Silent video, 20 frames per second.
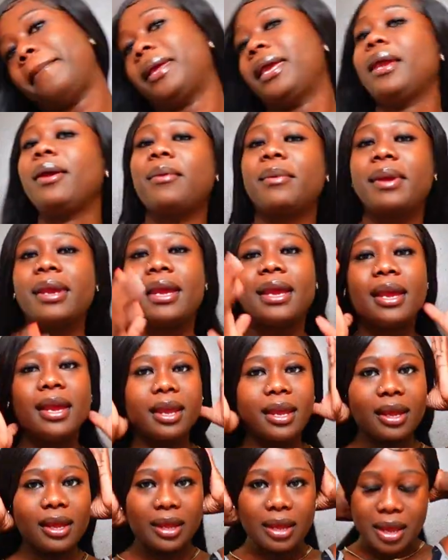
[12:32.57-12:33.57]

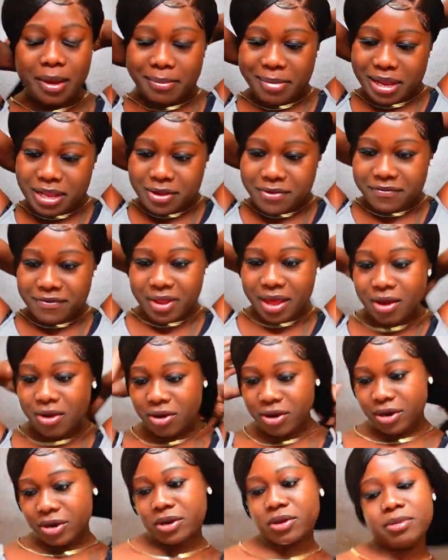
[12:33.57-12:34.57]
Period. I'm about to flat
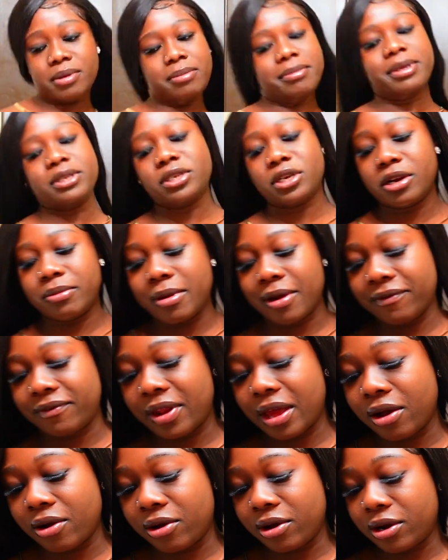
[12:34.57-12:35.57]
iron on. I'm going to turn my
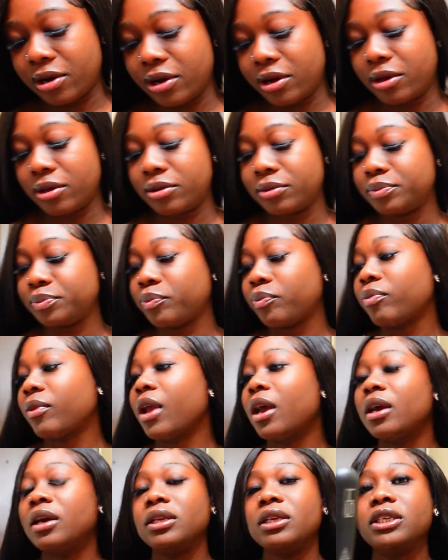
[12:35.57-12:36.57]
flat iron on.
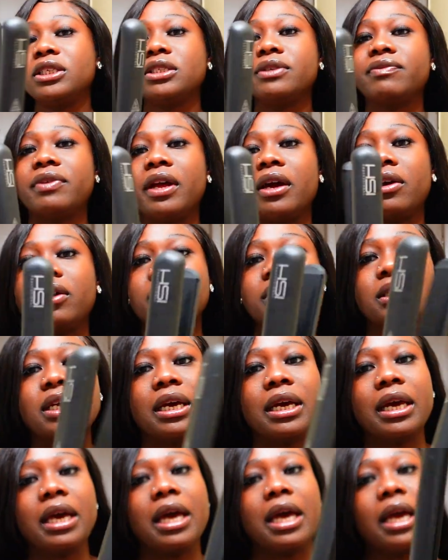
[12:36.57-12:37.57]
These are flat irons
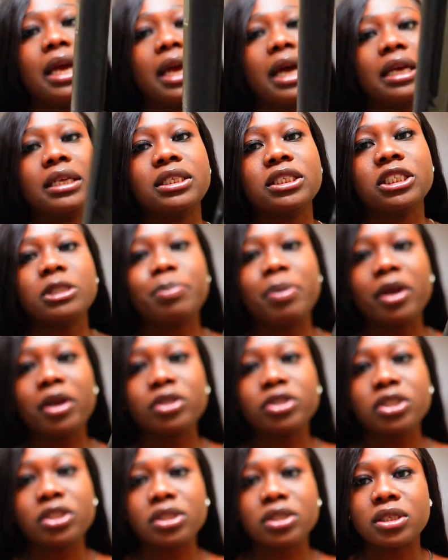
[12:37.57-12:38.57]
I got. I just
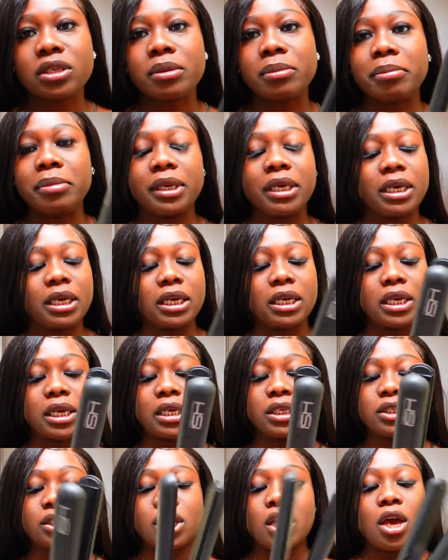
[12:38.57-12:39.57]
purchased them
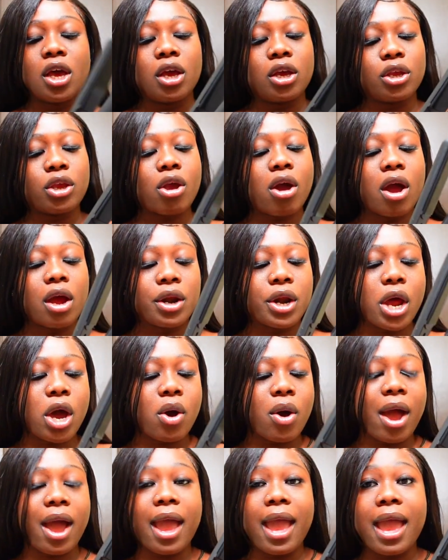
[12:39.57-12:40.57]
because y'all
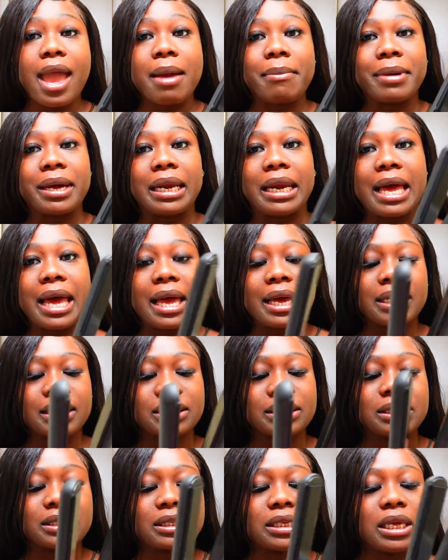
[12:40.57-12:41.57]
know I had my
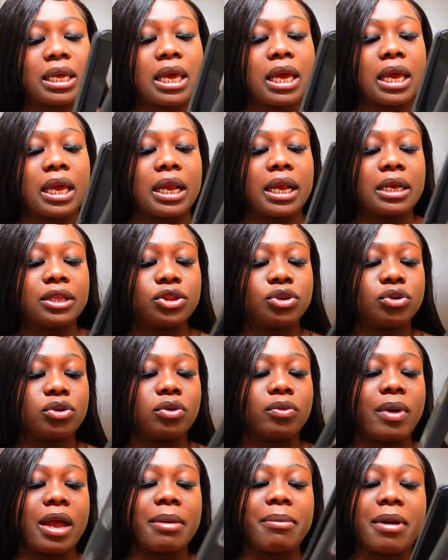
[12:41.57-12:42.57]
locks. I threw
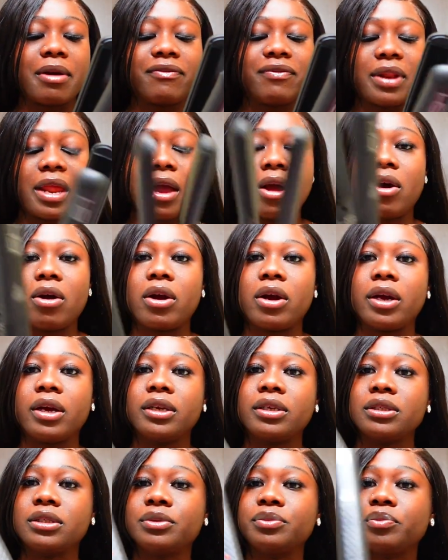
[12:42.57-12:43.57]
away my flat
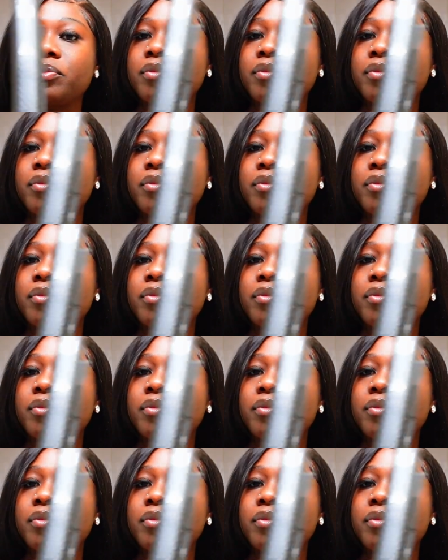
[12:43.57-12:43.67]
irons,